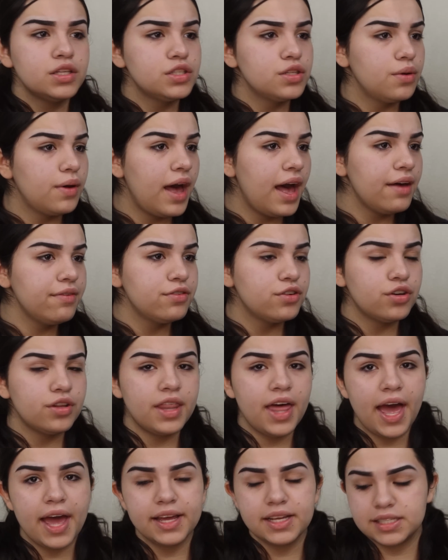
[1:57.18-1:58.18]
So after
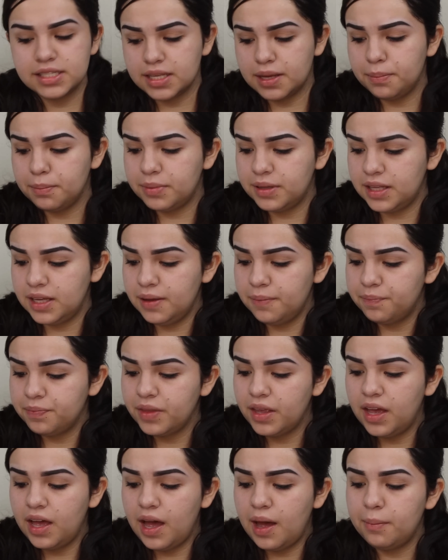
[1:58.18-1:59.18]
that is complete,
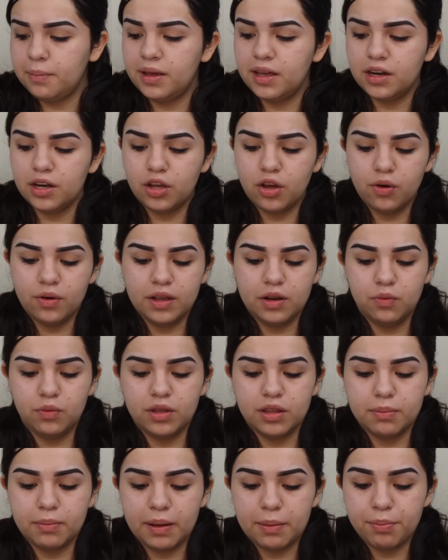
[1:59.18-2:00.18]
I'm gonna go in
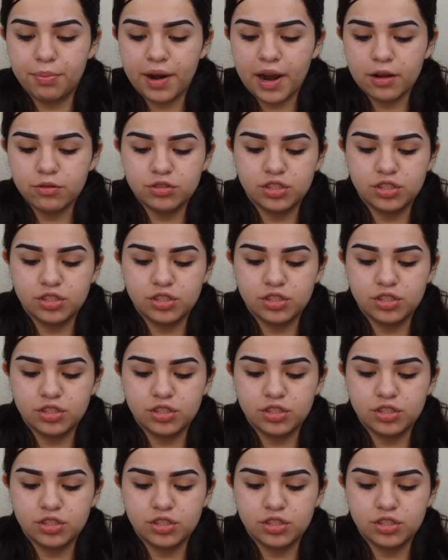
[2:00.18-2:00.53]
with my brow